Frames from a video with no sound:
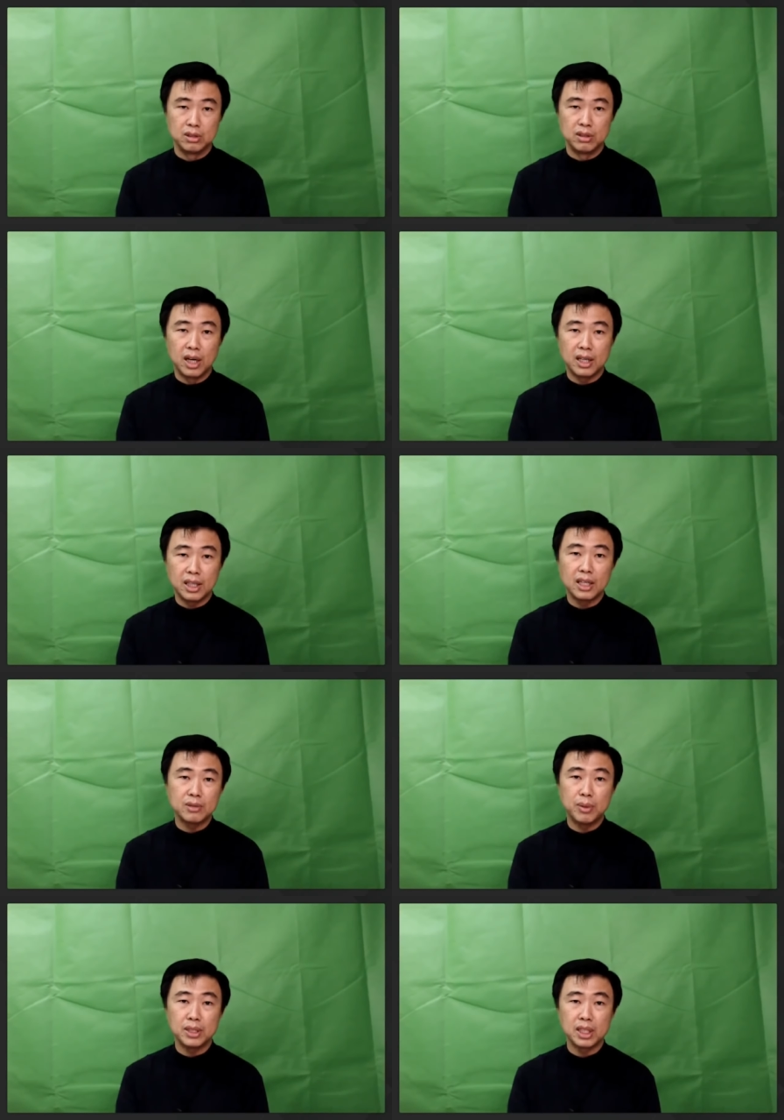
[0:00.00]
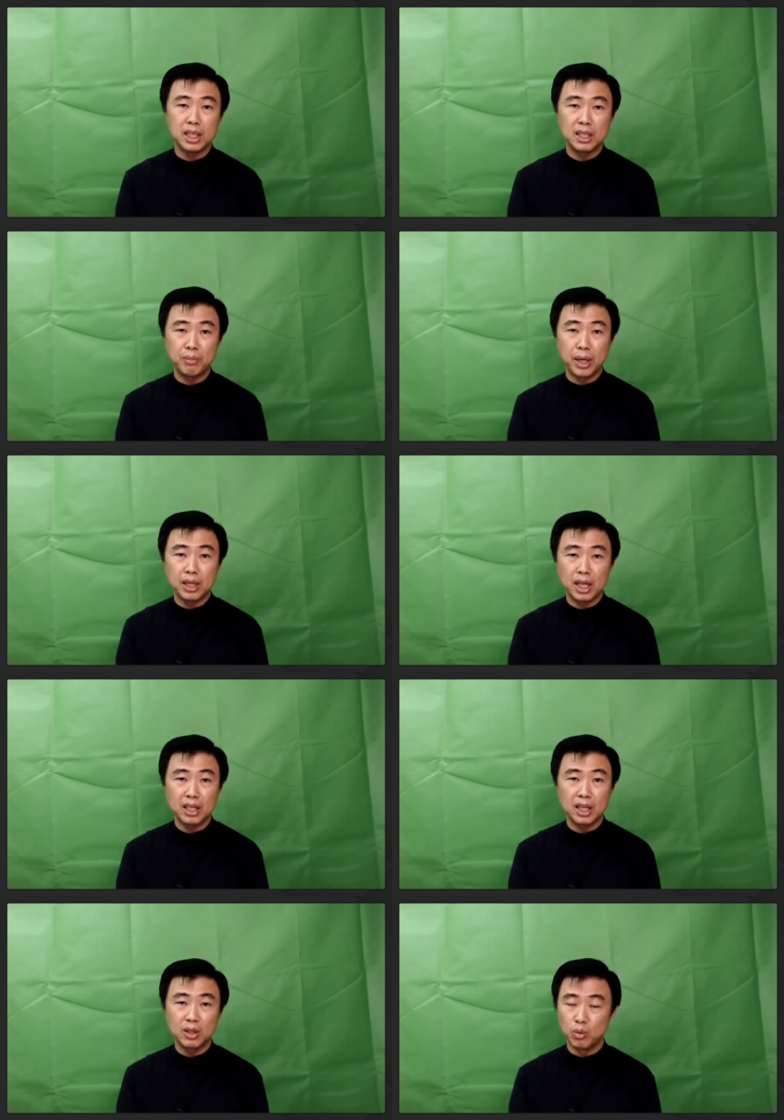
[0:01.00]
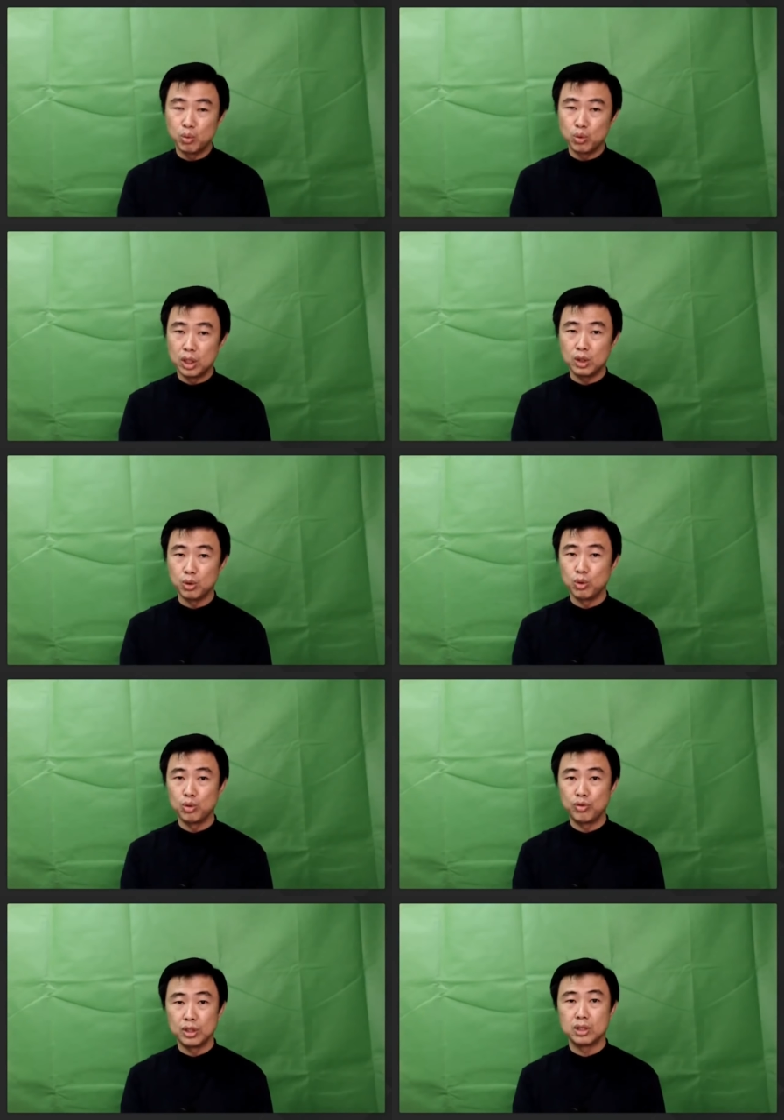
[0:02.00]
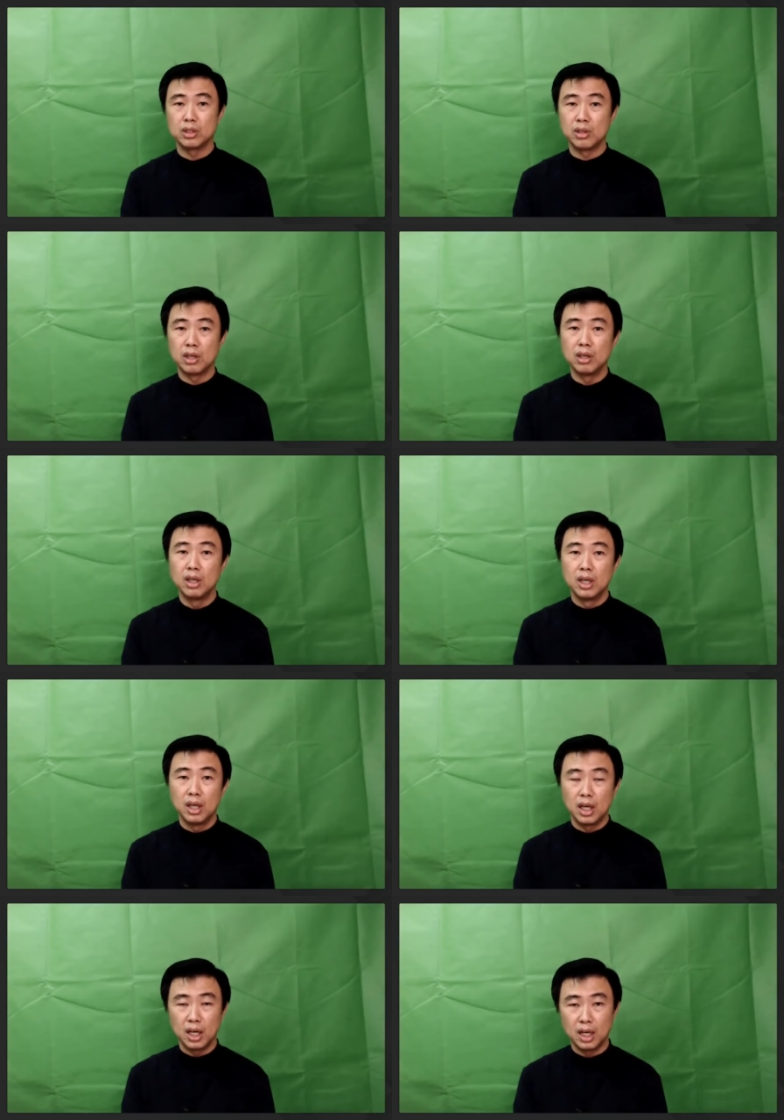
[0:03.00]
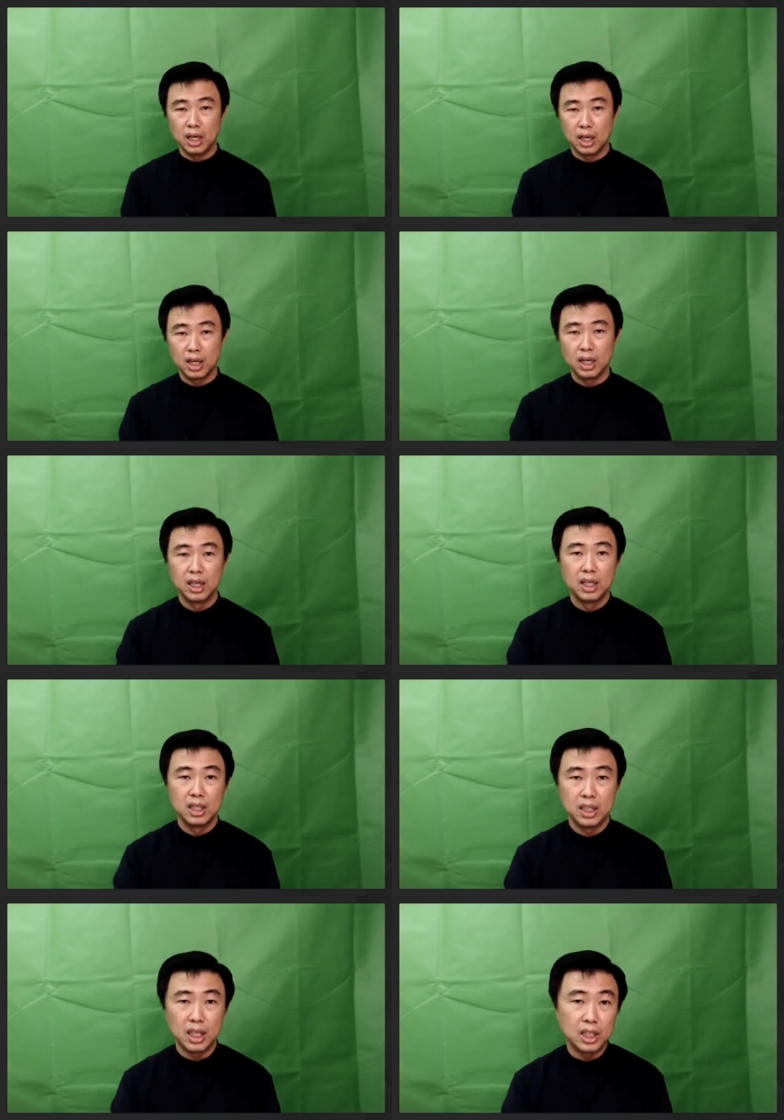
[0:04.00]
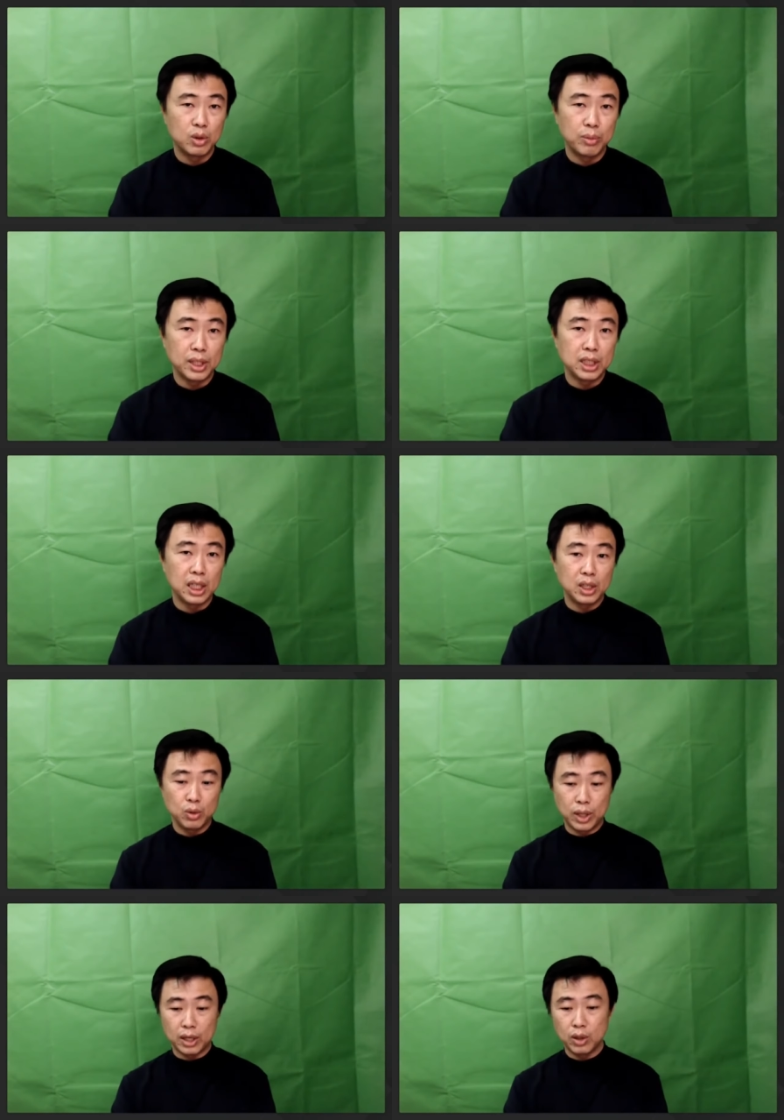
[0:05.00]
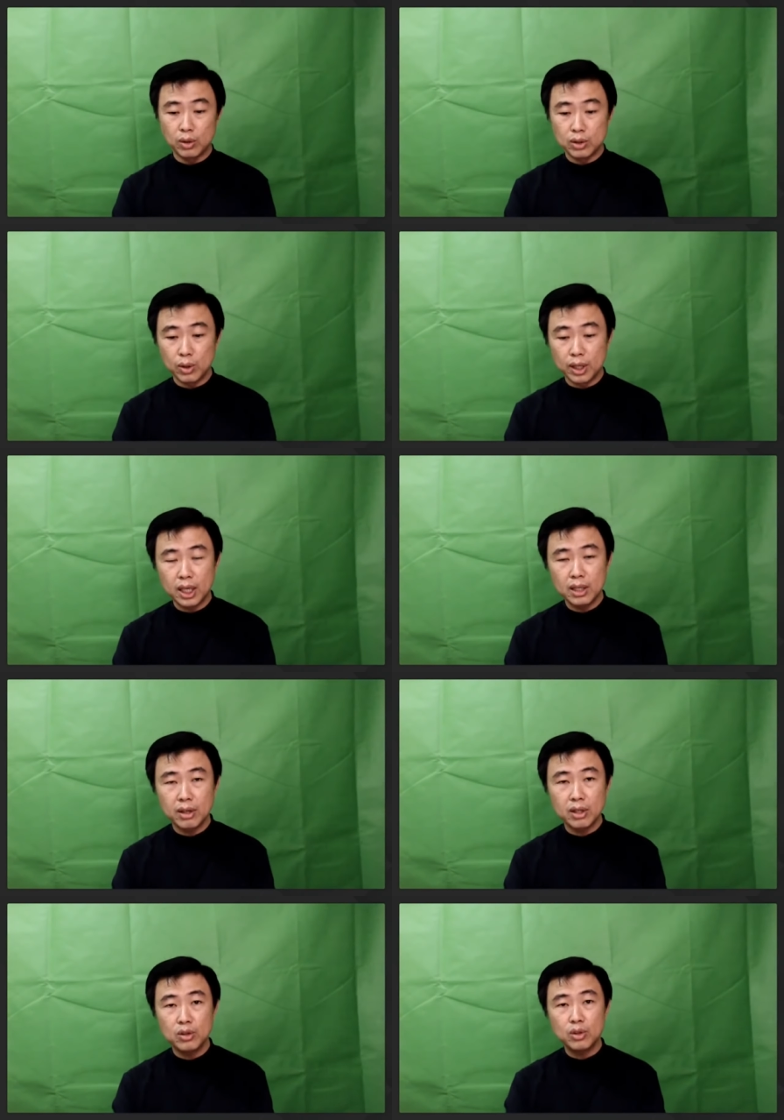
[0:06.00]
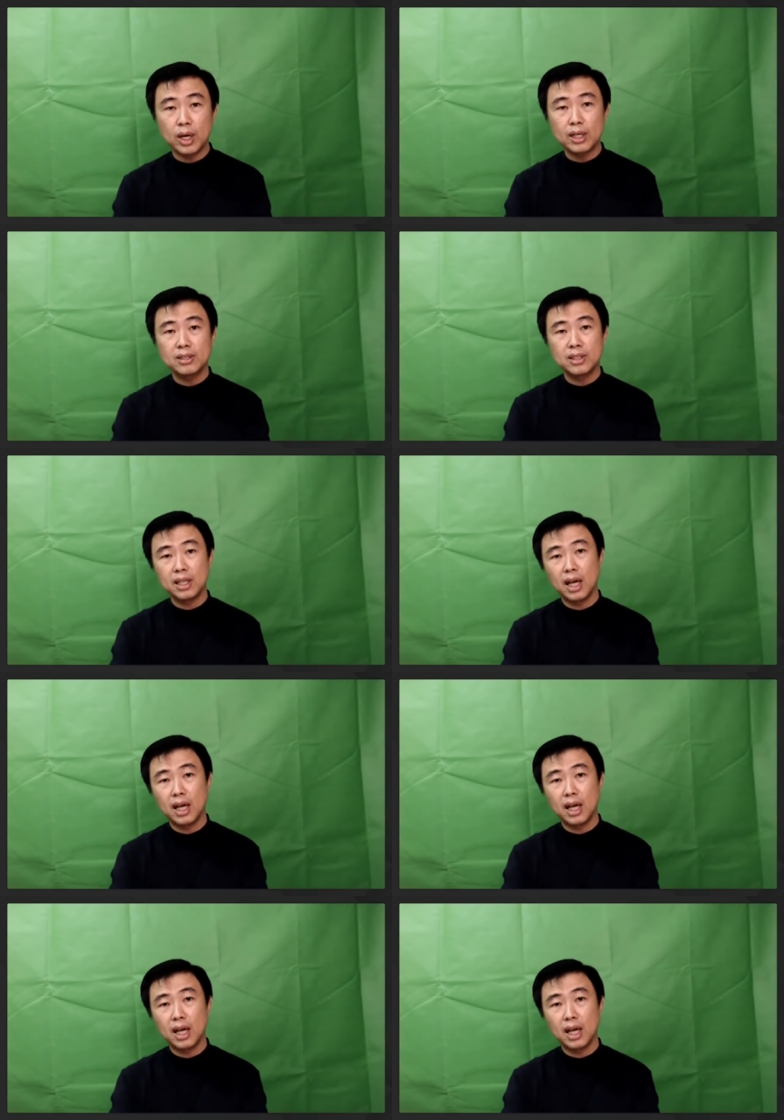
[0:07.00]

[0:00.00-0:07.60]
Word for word: right? That is basically the big thing that the Wu need to do first, you know. Uh, they need to basically do that. You know, so again, right, you need to understand